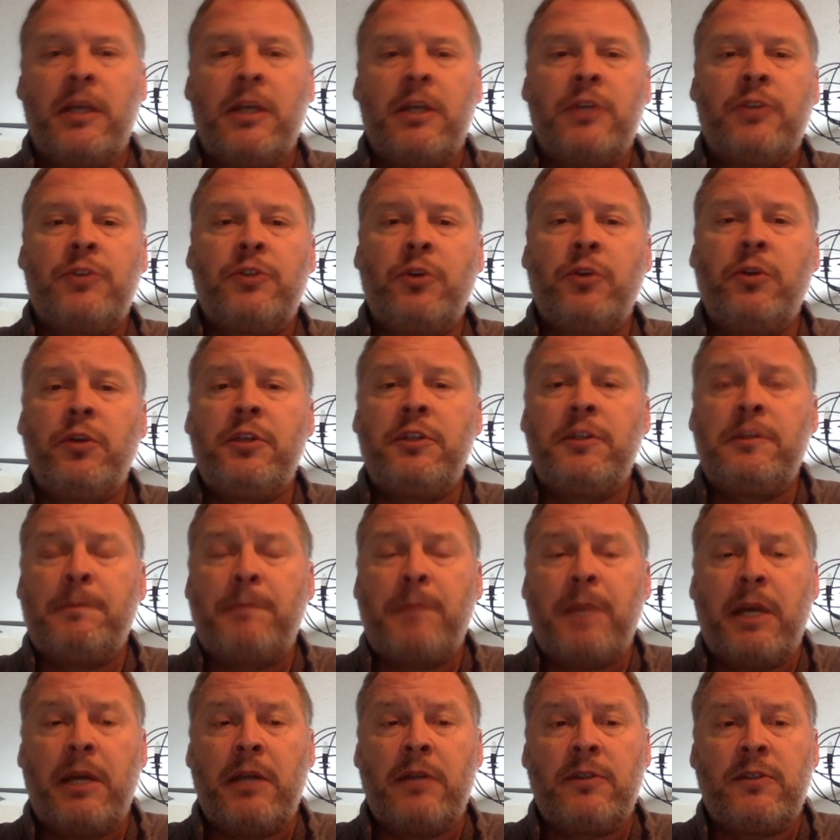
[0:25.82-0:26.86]
Students,
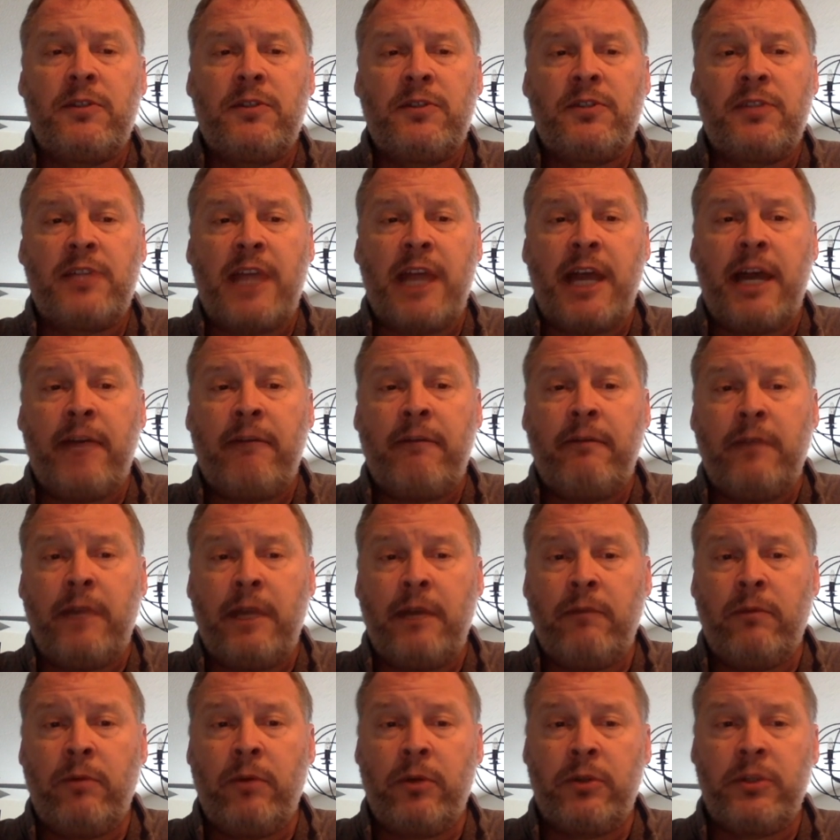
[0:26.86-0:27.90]
parents, and staff
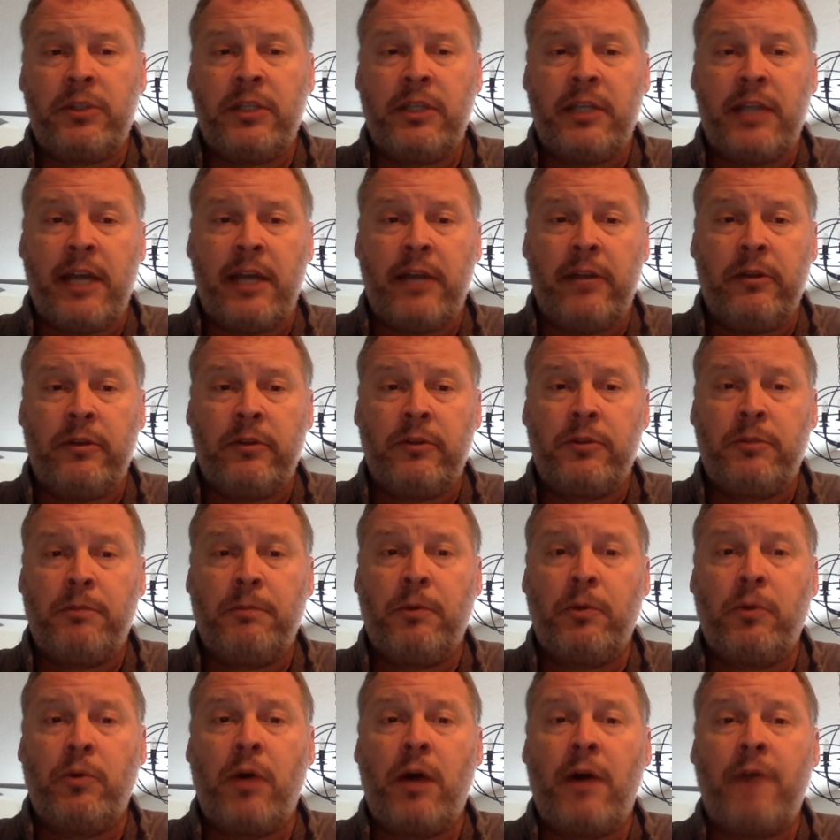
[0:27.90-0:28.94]
have worked together to
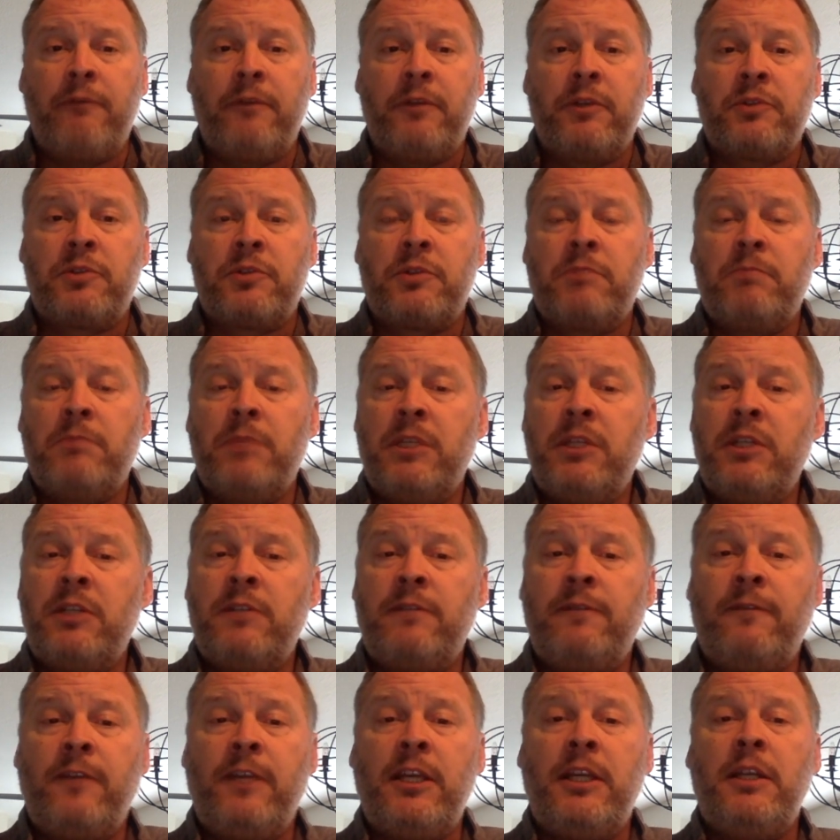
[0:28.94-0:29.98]
pull off this
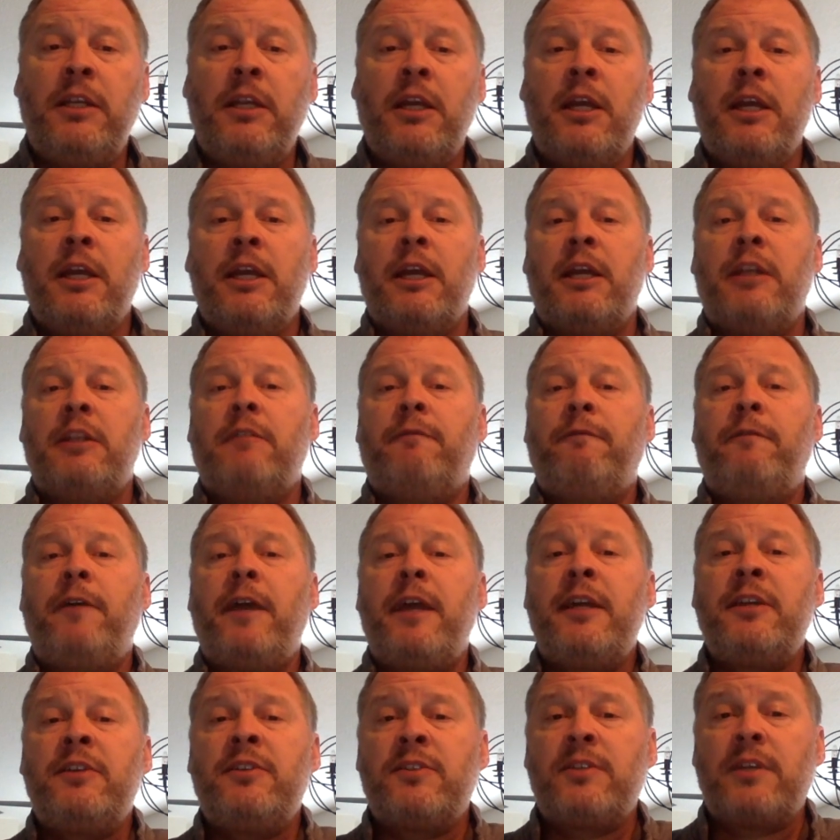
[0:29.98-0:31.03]
tremendous feat in the
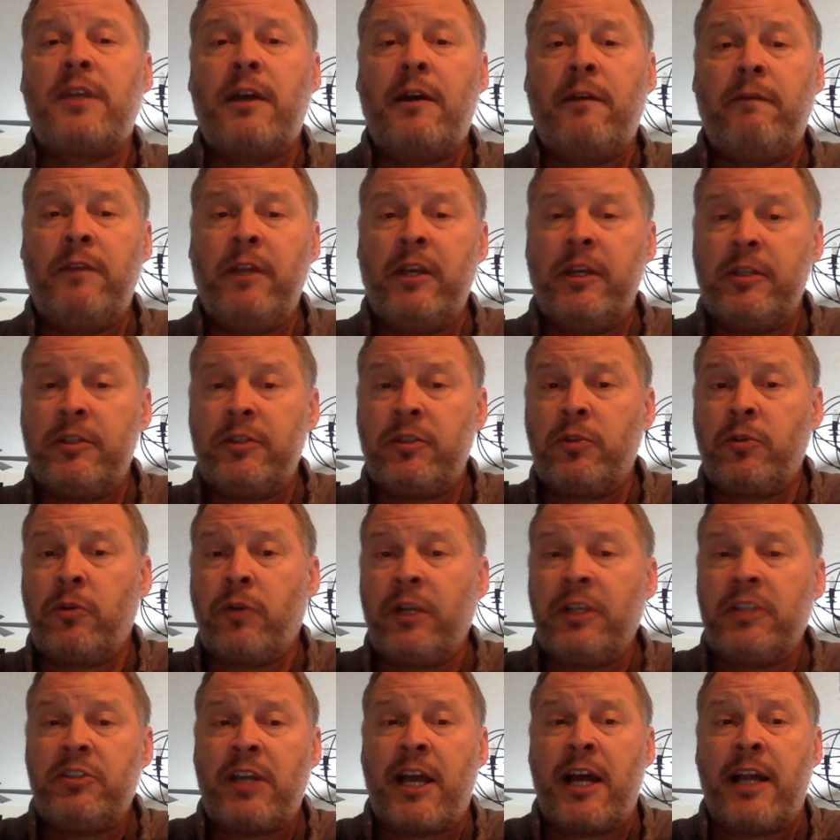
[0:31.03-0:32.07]
face of the
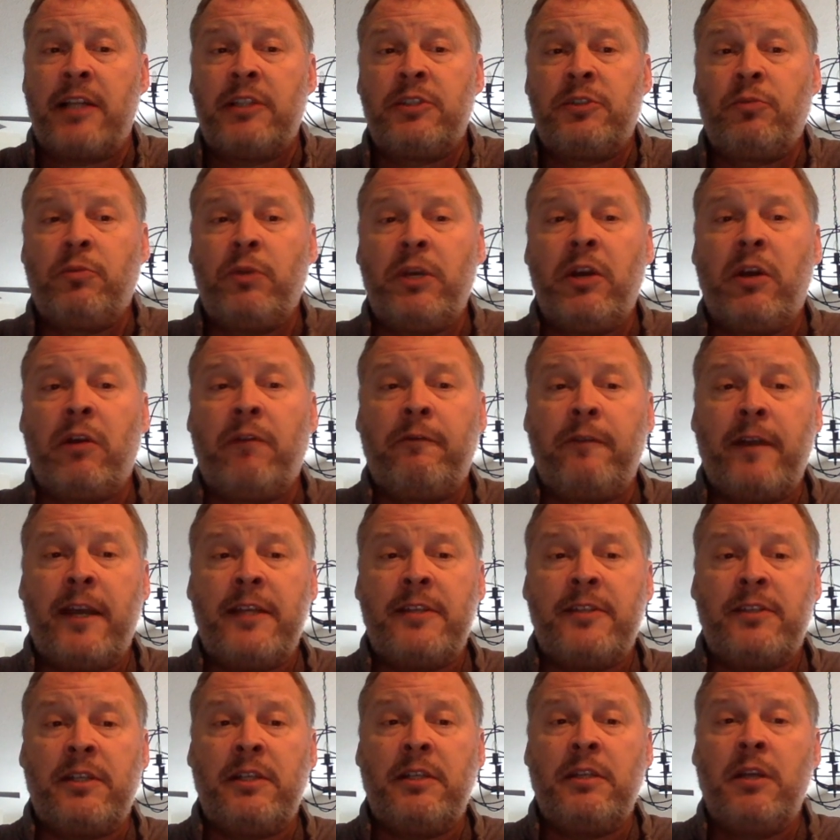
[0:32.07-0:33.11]
historic challenge we are
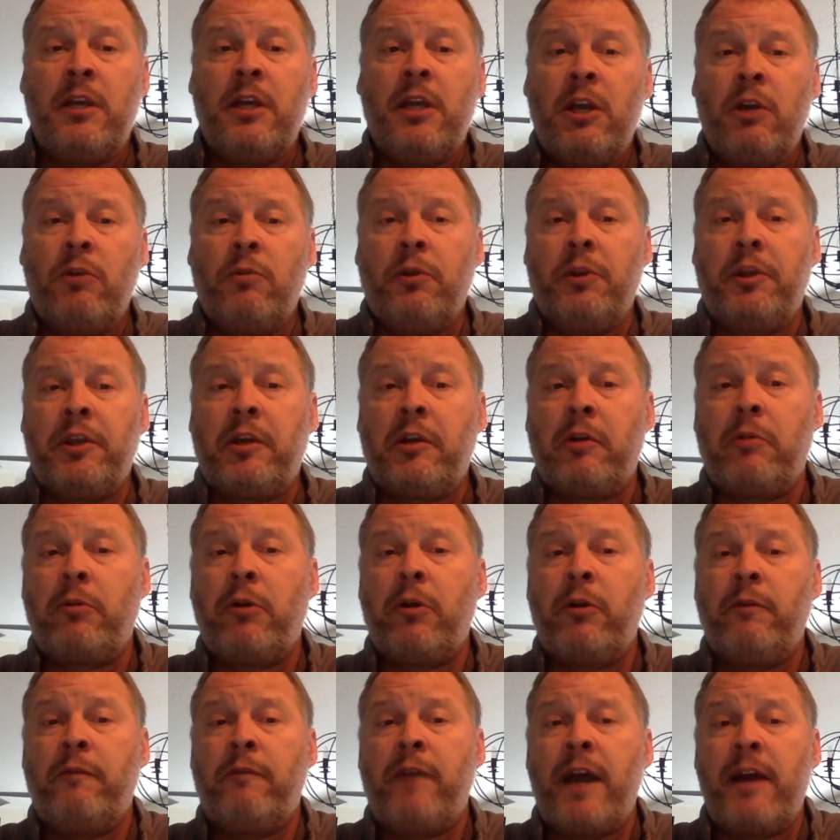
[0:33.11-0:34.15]
facing with the
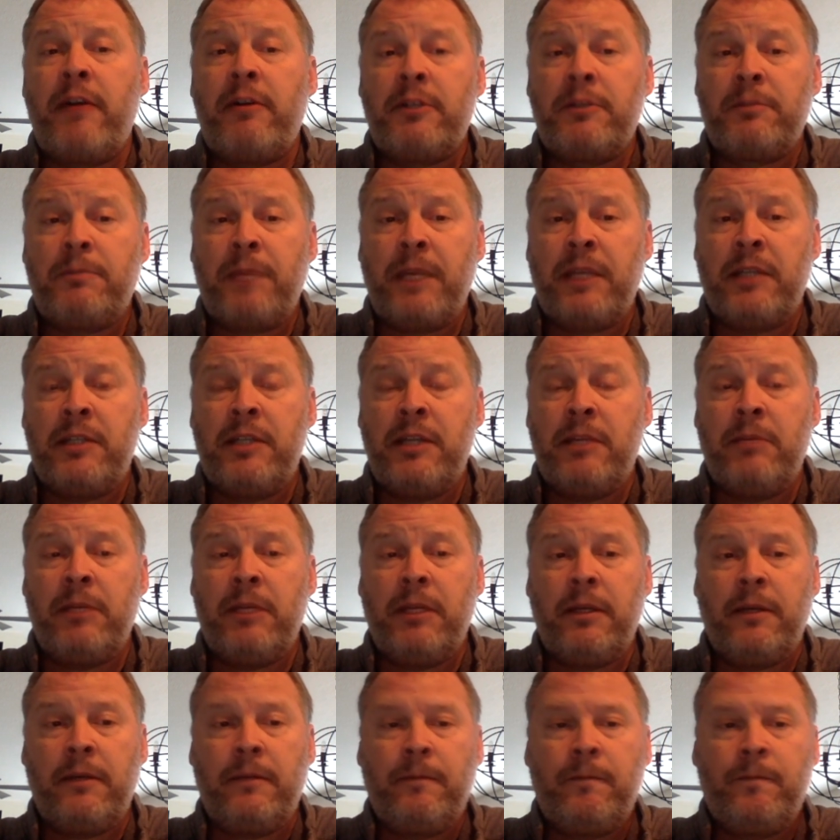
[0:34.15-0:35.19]
coronavirus
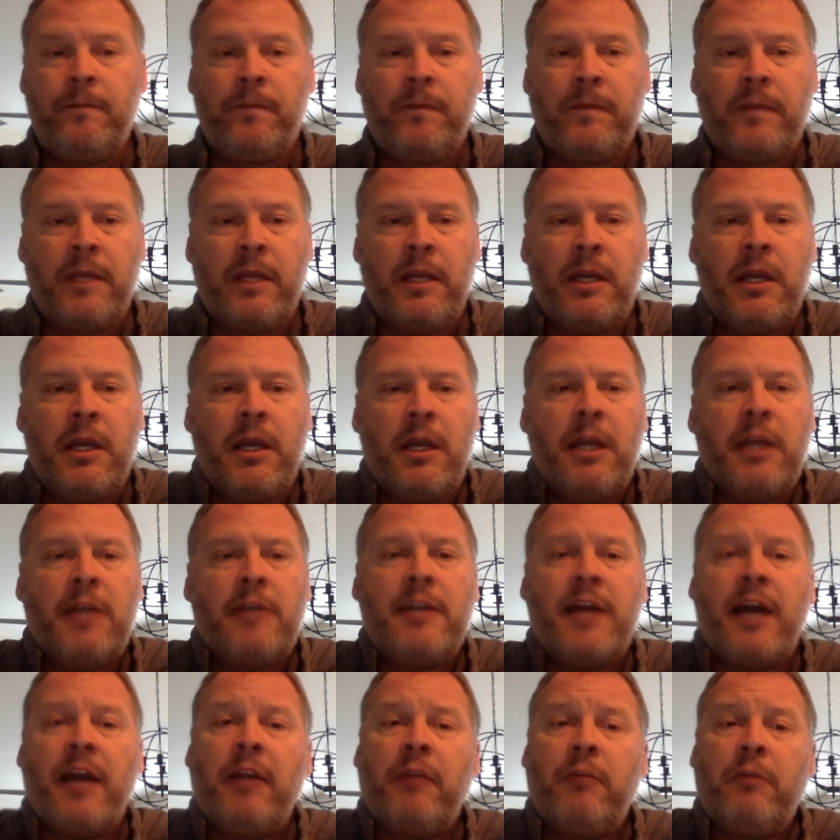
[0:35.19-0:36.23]
pandemic.
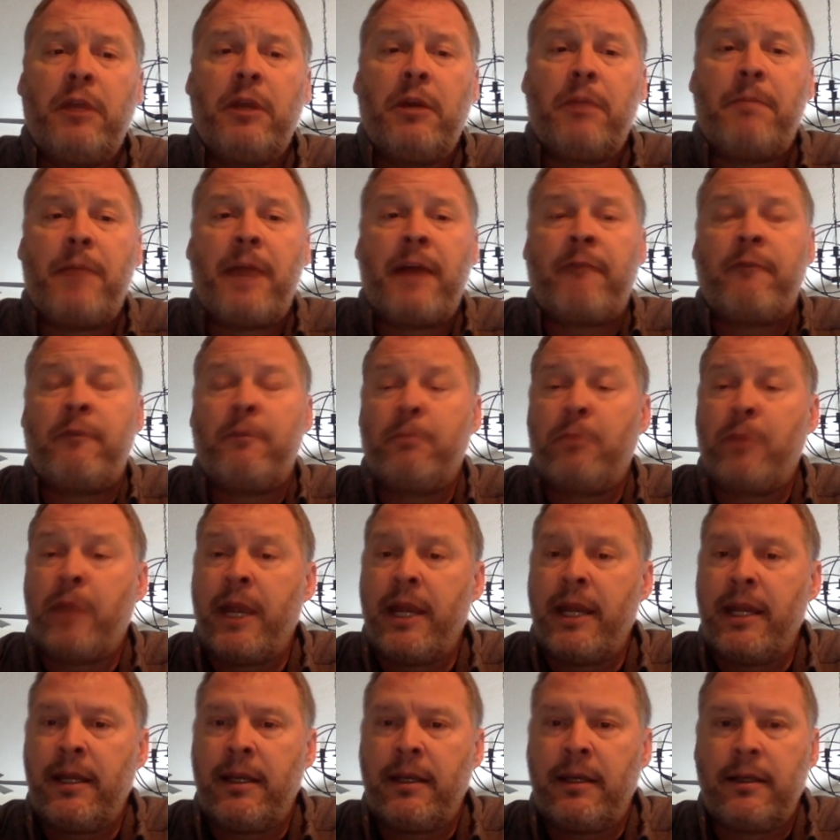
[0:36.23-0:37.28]
Now that we are back from
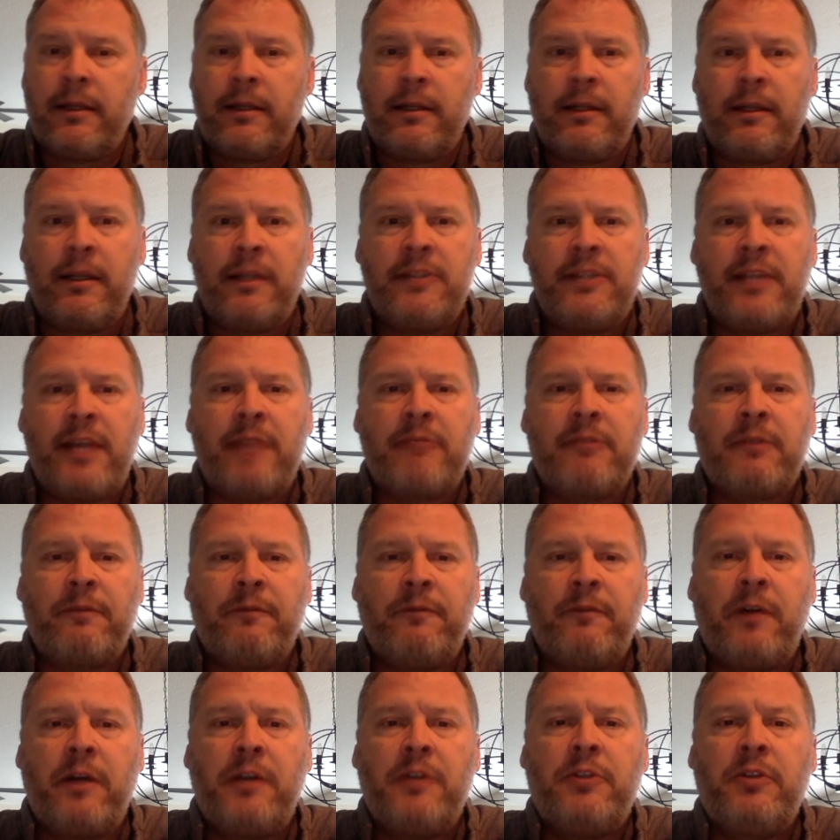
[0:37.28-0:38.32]
break, let's have
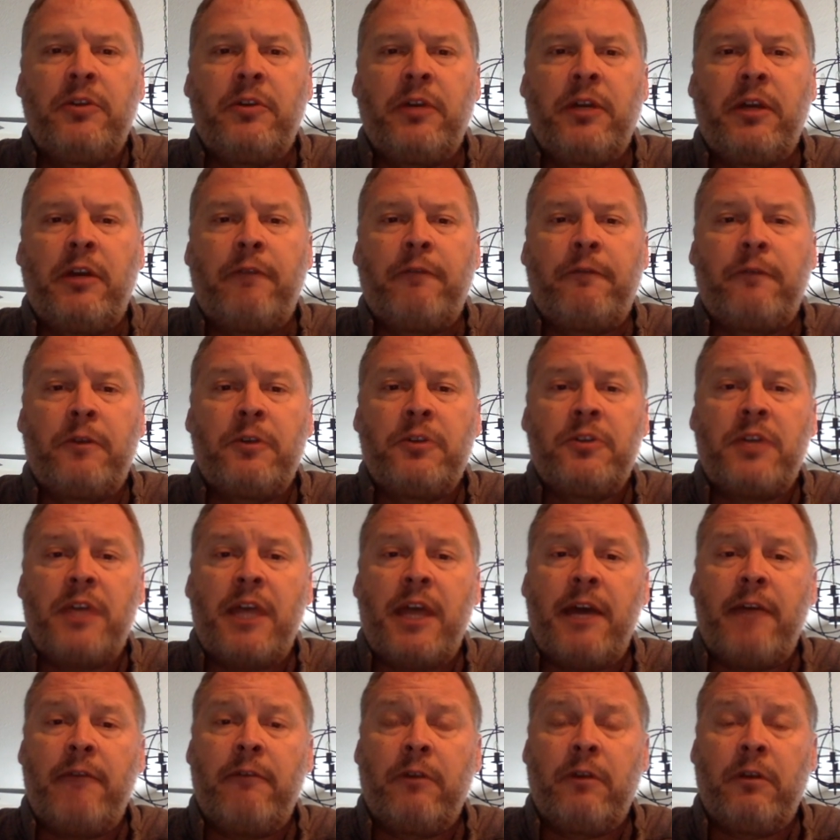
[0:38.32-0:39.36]
some fun during our first
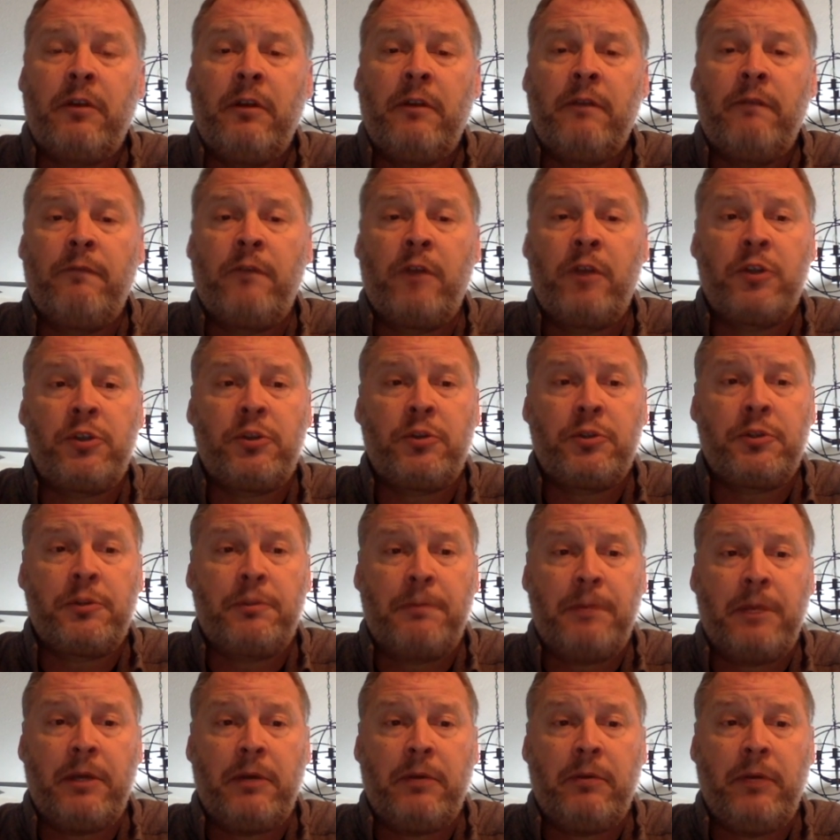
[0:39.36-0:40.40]
ever Virtual
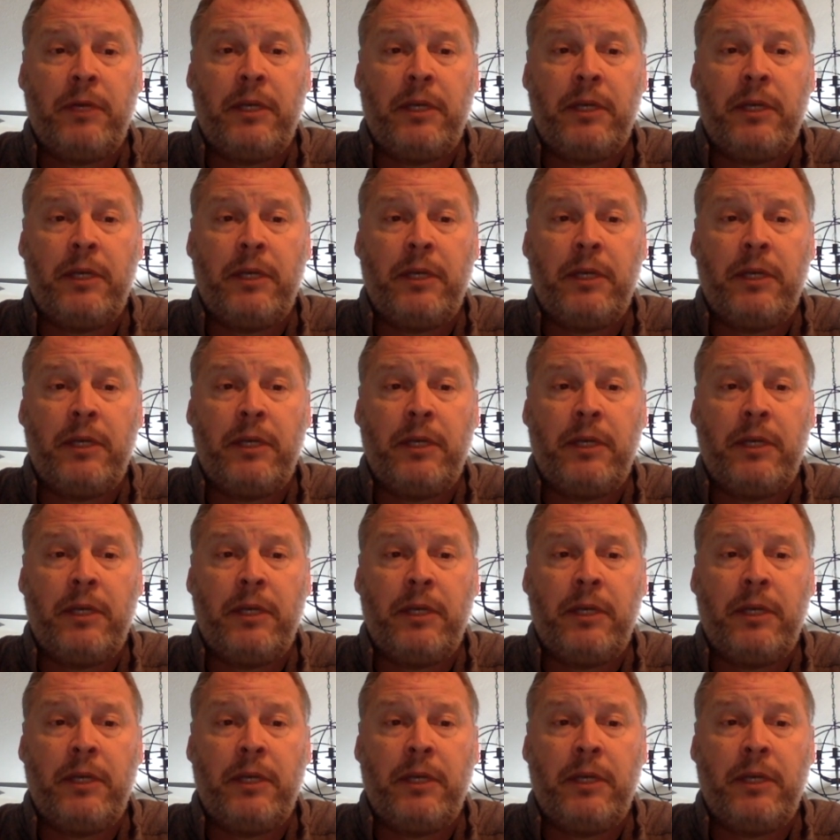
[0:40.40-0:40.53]
Spirit